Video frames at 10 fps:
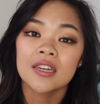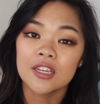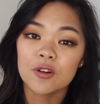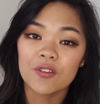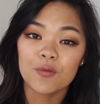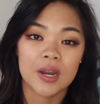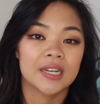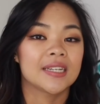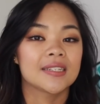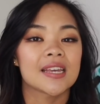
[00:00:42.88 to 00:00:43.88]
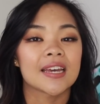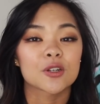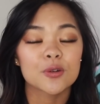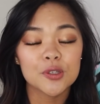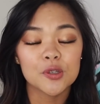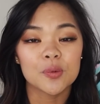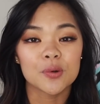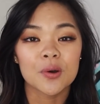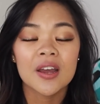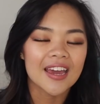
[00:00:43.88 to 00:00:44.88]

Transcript: Year of Wonders and Crucible,